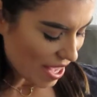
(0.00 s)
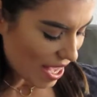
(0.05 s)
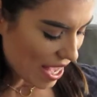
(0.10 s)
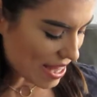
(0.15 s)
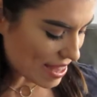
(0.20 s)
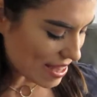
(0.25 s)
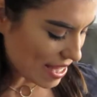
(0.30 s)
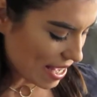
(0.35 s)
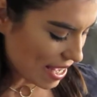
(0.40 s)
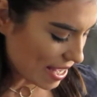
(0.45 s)

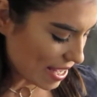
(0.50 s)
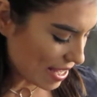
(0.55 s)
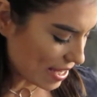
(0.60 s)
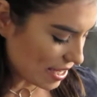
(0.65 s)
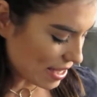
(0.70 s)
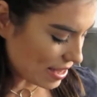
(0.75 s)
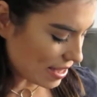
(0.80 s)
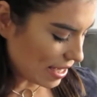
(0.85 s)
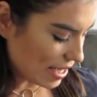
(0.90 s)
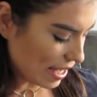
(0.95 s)
And
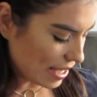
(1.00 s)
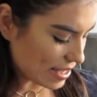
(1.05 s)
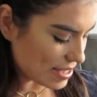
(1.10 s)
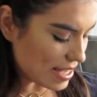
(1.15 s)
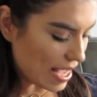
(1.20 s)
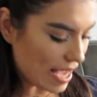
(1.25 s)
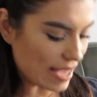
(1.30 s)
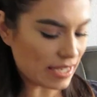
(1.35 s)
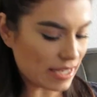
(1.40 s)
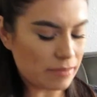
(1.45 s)
then the
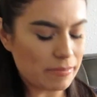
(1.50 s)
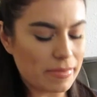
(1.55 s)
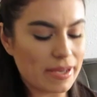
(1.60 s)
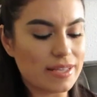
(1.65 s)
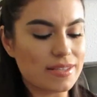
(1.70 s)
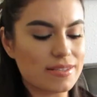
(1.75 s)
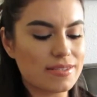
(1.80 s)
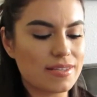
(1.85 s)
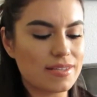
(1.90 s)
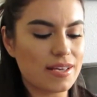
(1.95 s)
next item
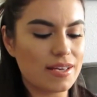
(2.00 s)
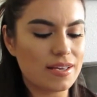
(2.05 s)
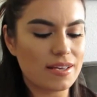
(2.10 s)
is